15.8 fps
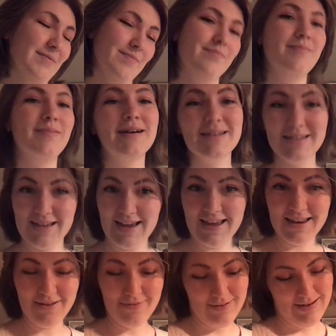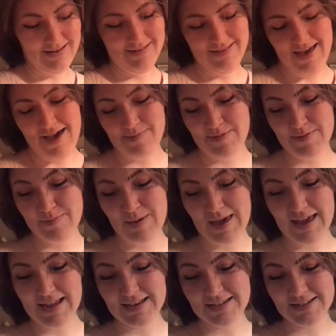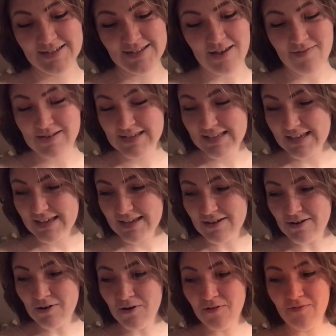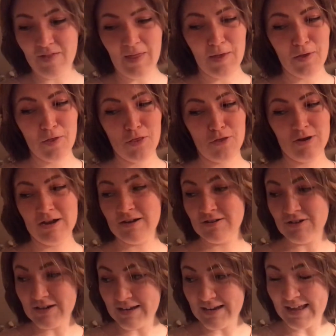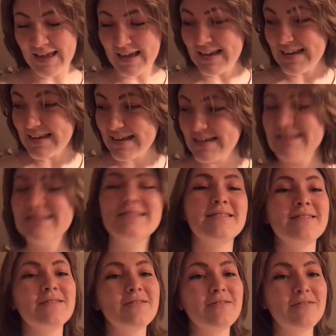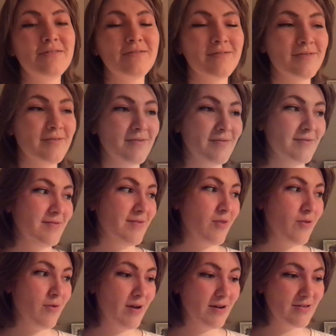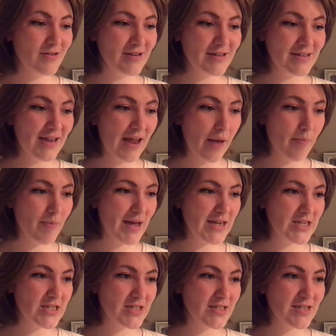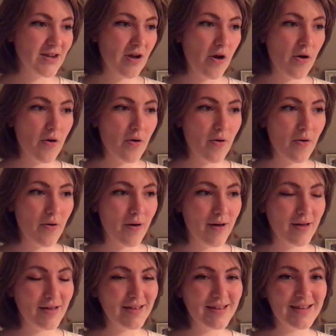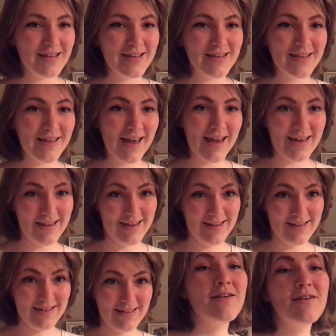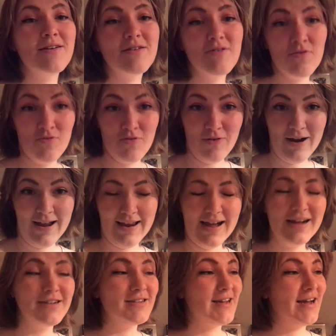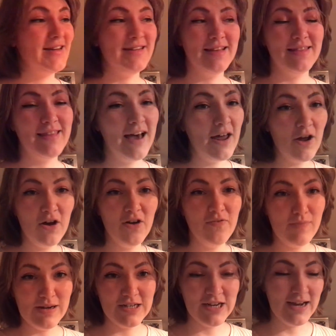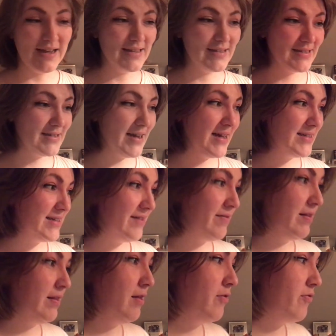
But anyway, I'm on page 70 of like 380, so 310 pages to go. Yay. Great. I just had to get that off my chest. I had to have a little